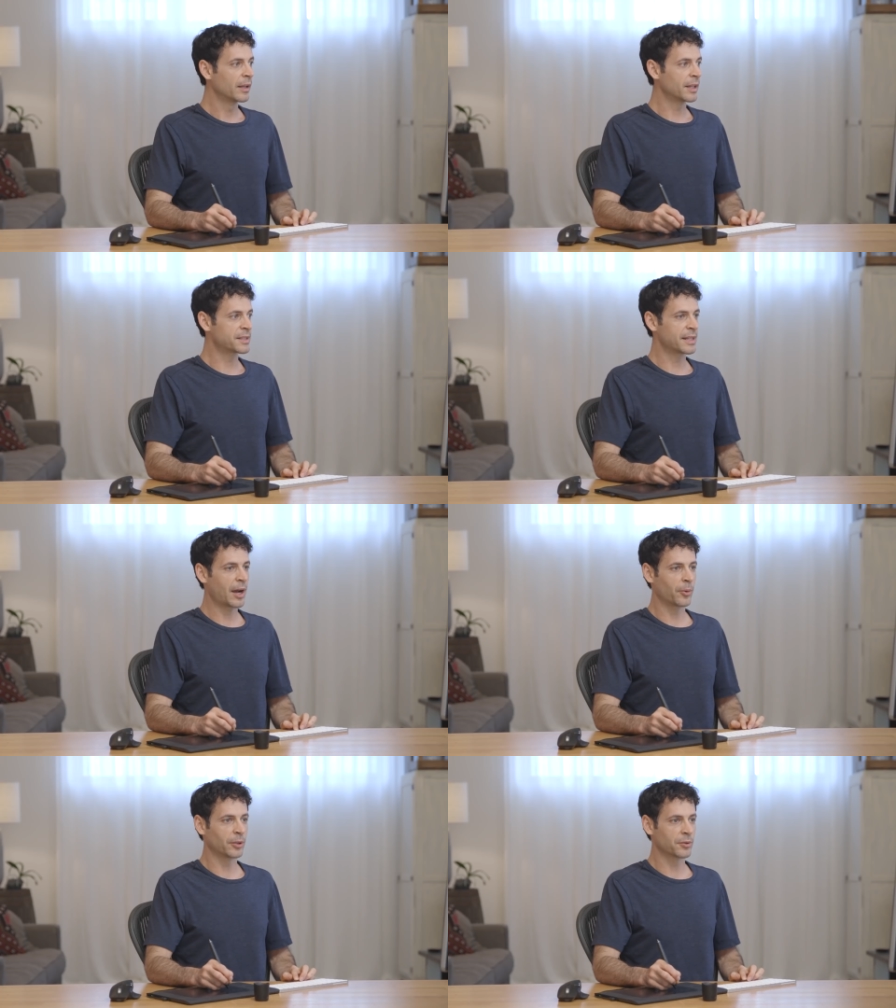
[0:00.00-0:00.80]
Let's see
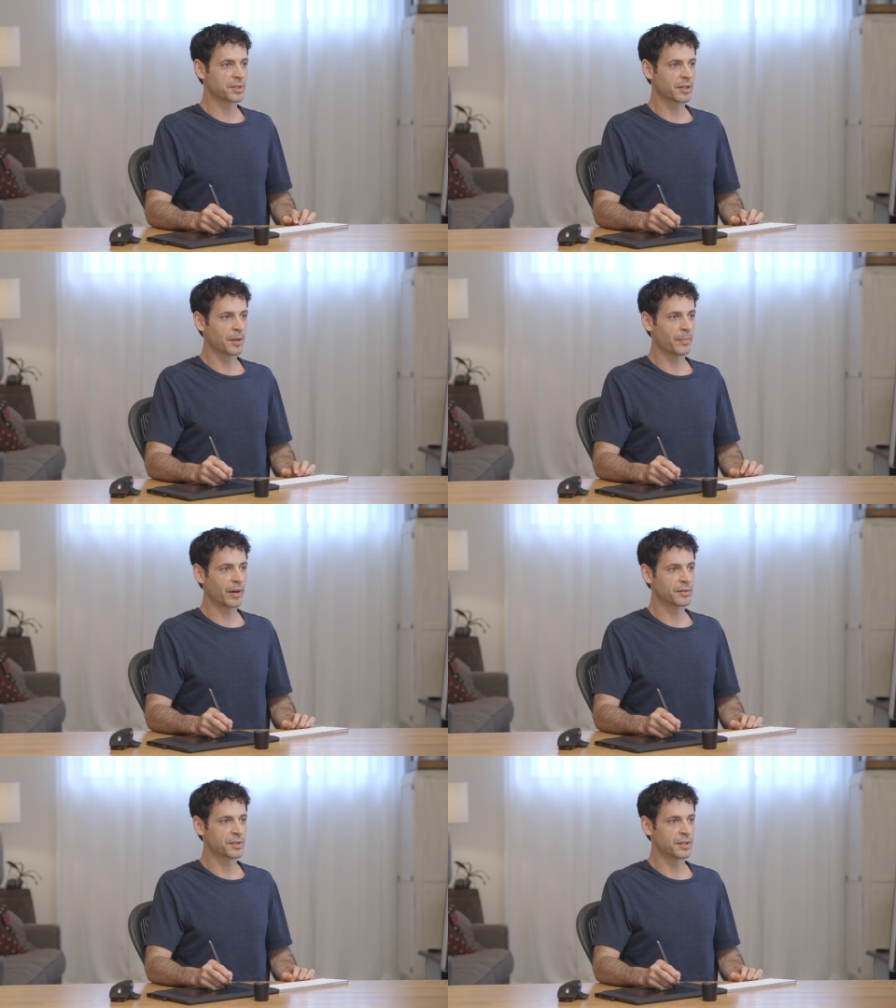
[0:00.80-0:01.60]
how it looks in
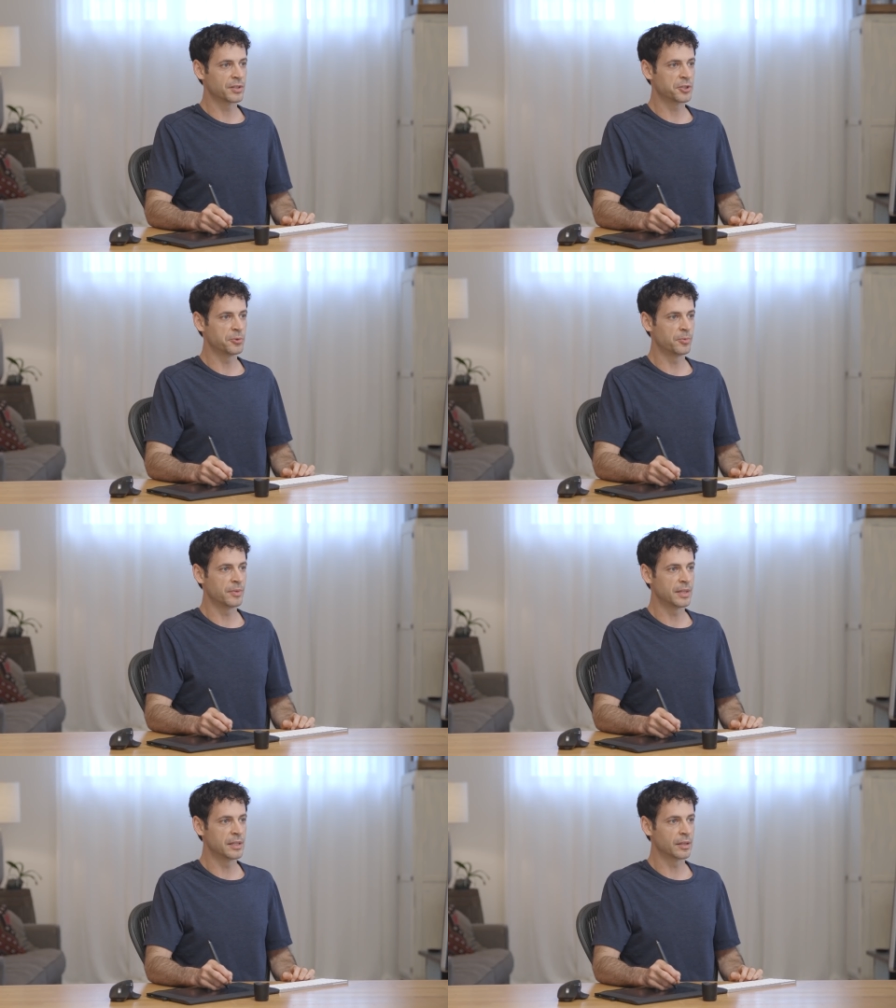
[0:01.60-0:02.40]
comparison
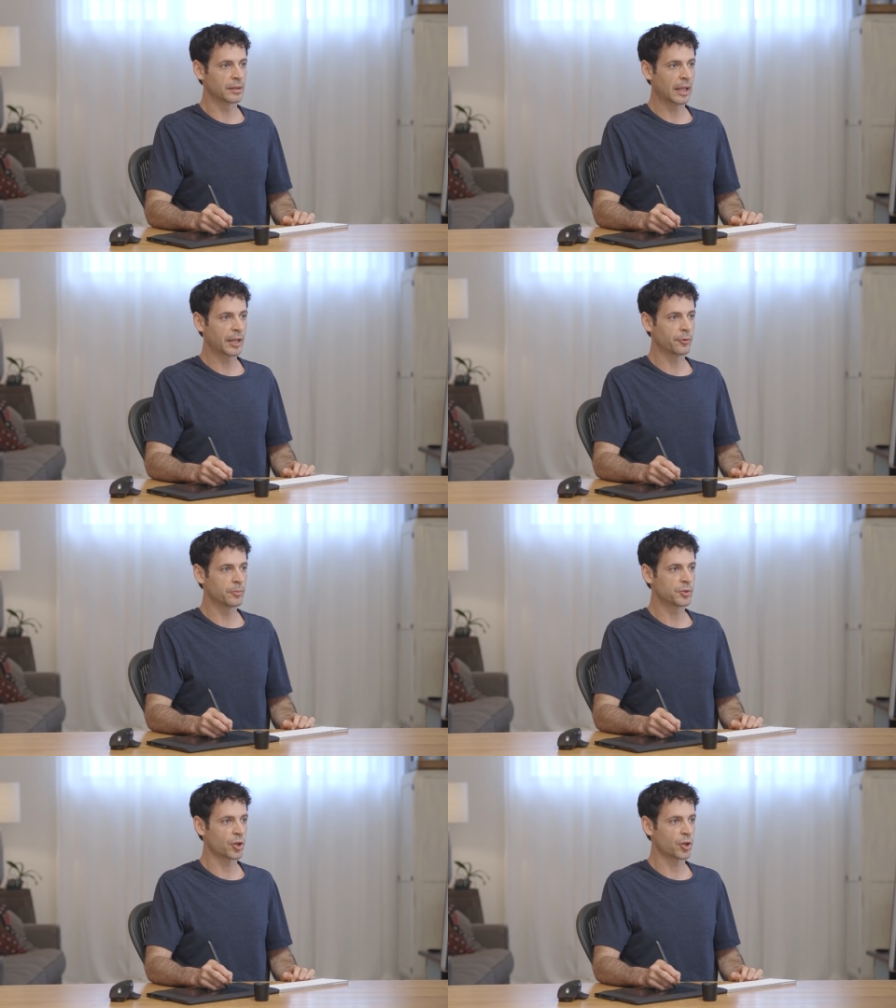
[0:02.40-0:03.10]
to the Lightroom